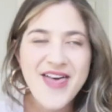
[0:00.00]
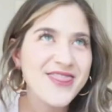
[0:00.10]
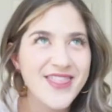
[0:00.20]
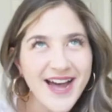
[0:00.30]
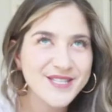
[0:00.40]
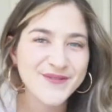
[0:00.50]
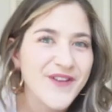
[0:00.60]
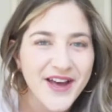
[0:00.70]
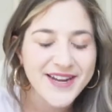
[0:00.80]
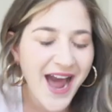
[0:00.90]
That's
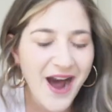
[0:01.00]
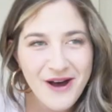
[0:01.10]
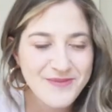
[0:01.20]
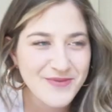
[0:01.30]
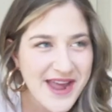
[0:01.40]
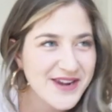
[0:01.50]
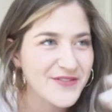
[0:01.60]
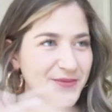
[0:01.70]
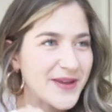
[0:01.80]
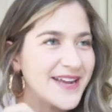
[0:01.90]
fun, how on brand
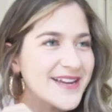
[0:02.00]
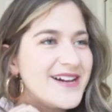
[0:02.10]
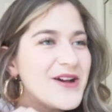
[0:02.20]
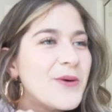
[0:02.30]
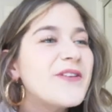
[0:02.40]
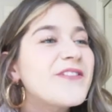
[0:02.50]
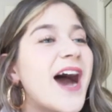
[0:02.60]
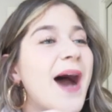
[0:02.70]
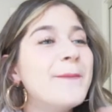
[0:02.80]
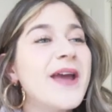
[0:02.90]
for me. We've
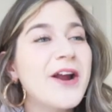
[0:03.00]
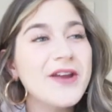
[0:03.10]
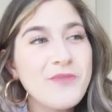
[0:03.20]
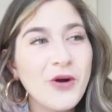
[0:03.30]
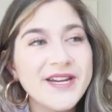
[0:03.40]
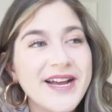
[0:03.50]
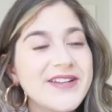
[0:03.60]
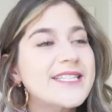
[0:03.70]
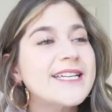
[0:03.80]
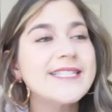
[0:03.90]
got Mary Moore
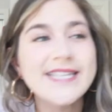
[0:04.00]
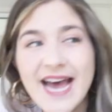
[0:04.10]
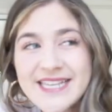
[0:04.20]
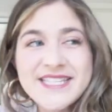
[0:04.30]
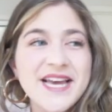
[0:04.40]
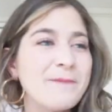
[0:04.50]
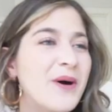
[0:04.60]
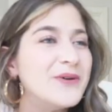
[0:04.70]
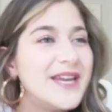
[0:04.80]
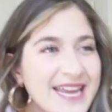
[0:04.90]
Nelson, Tessa,
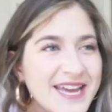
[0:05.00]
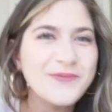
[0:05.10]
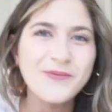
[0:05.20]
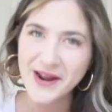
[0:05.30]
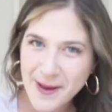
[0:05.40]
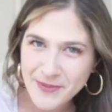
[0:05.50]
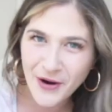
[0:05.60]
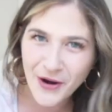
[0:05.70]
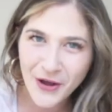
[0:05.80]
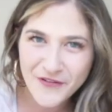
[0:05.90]
Monique, what up
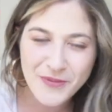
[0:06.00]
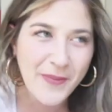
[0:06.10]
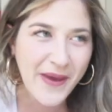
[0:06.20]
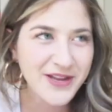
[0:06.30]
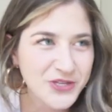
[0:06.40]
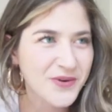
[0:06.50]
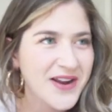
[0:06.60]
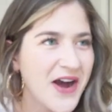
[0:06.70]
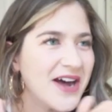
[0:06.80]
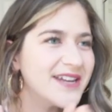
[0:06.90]
girl, from the
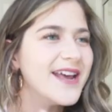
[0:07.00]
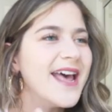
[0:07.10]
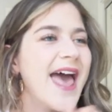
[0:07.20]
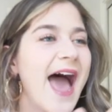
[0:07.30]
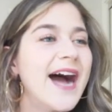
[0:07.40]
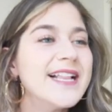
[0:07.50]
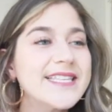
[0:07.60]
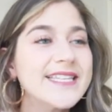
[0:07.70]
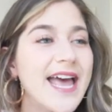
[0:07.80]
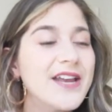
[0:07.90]
Patreon,
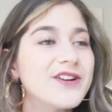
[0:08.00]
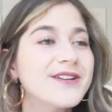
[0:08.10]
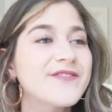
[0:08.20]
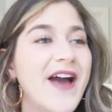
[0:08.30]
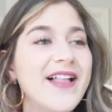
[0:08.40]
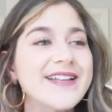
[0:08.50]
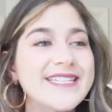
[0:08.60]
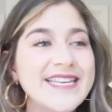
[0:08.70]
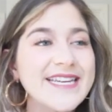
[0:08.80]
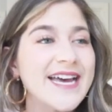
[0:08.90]
Allison Enders,
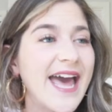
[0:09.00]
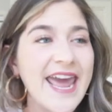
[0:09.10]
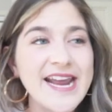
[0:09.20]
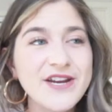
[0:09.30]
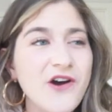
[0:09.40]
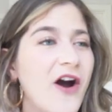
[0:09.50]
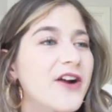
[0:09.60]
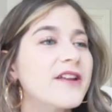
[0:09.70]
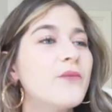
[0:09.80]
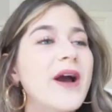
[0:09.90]
Valentina, Aiden
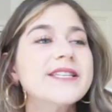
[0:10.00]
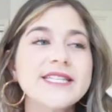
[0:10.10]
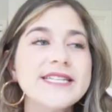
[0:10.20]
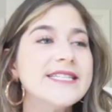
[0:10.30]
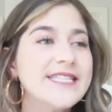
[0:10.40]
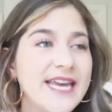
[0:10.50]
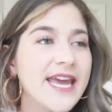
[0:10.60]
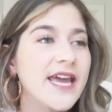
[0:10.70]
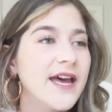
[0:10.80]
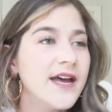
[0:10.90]
Hardy, Weston
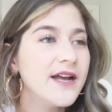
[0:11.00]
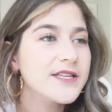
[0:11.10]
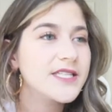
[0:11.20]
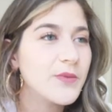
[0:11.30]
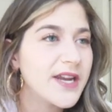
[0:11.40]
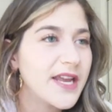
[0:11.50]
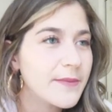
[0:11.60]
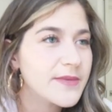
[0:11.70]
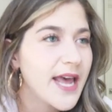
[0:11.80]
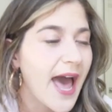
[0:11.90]
Ding, someone
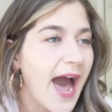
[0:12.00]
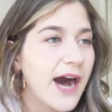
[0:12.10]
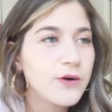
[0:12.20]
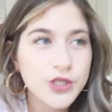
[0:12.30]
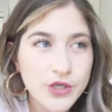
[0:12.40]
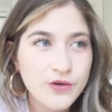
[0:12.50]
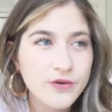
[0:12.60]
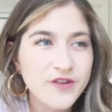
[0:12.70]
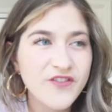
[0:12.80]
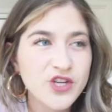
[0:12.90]
named How
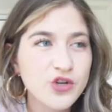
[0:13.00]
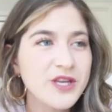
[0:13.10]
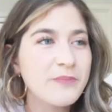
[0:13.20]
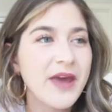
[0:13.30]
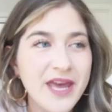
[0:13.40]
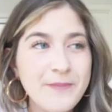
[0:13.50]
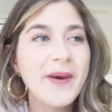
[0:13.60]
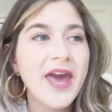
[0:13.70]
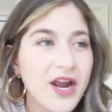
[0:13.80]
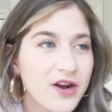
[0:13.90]
To, the Visually
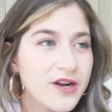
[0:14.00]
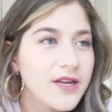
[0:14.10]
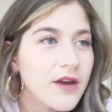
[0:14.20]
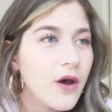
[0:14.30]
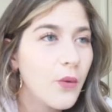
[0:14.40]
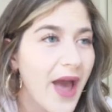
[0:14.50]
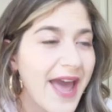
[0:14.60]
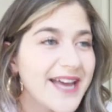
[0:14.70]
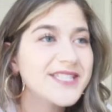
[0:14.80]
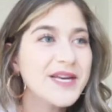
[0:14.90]
Impaired
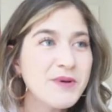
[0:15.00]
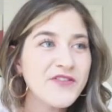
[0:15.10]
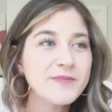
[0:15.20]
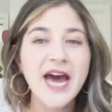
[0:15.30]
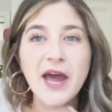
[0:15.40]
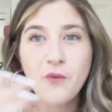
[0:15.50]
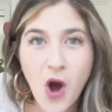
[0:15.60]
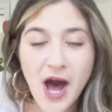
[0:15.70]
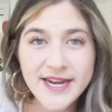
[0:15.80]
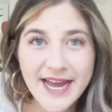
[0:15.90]
Way, someone from
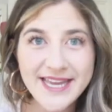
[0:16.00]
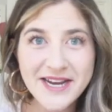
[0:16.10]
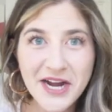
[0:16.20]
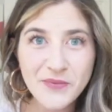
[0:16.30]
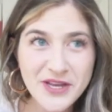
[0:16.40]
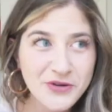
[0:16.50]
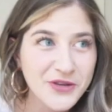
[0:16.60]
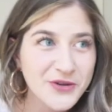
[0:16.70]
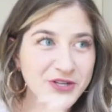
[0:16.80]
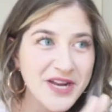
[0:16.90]
Taiwan, I cannot read your
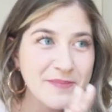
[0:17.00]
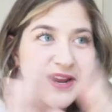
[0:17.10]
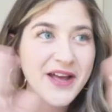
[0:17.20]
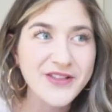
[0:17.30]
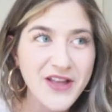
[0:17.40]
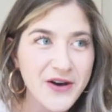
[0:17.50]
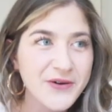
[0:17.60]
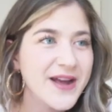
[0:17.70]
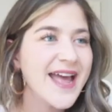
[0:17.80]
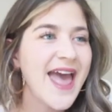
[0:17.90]
username, but
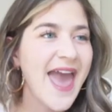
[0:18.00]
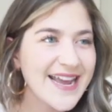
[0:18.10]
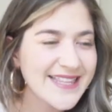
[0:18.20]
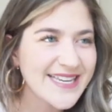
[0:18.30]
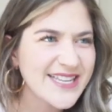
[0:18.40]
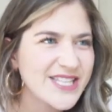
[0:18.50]
hello, Anthony